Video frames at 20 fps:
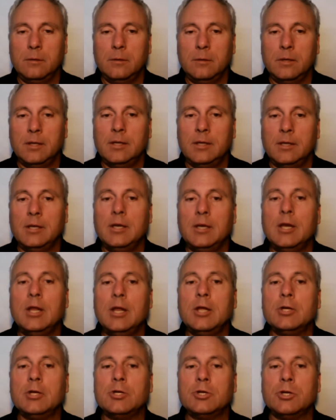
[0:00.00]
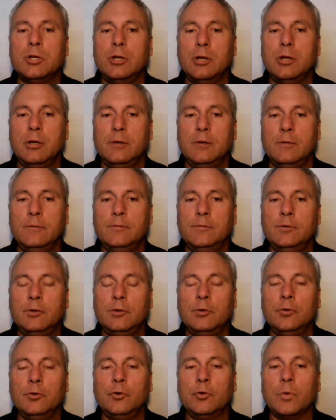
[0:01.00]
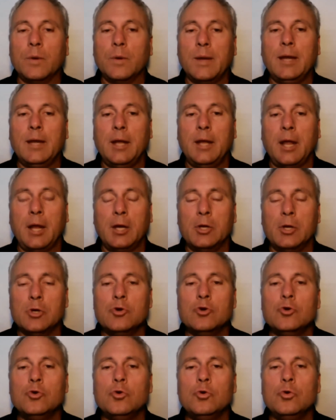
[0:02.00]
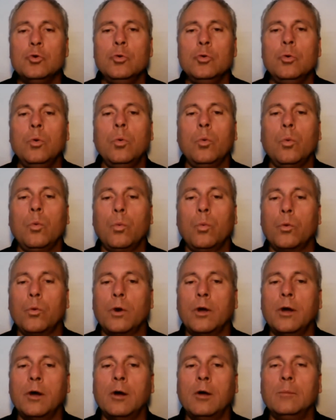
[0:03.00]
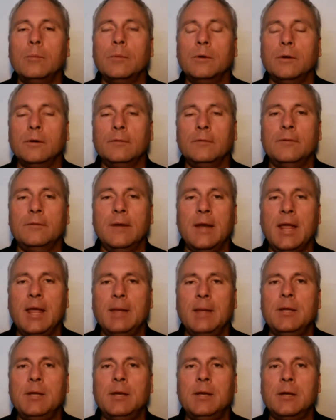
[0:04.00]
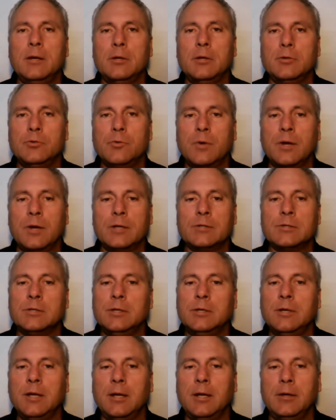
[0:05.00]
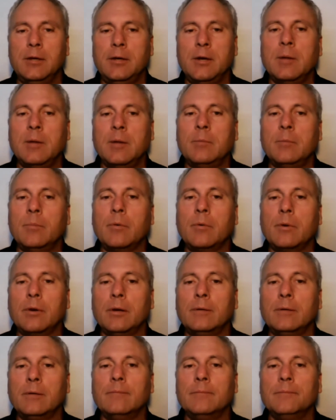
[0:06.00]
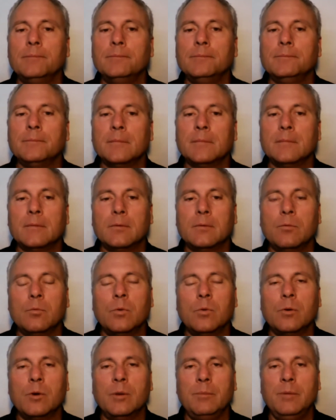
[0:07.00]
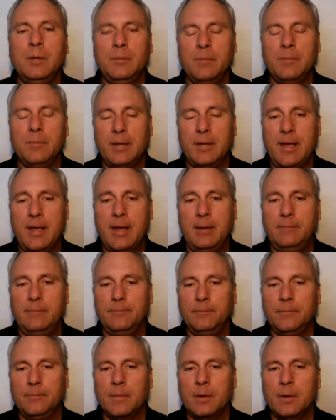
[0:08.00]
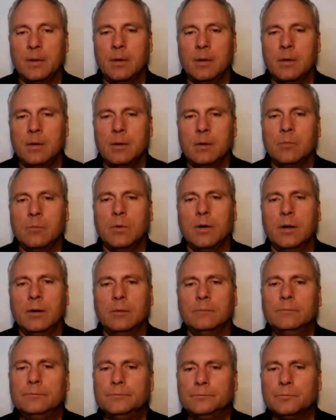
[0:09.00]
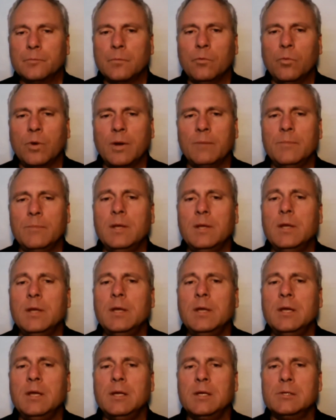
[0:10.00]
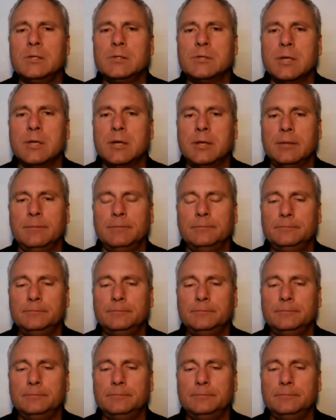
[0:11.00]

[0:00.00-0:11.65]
initiative to create a new realm of naming, addressing, and numbering. And what do I mean by that? Well, what I mean is that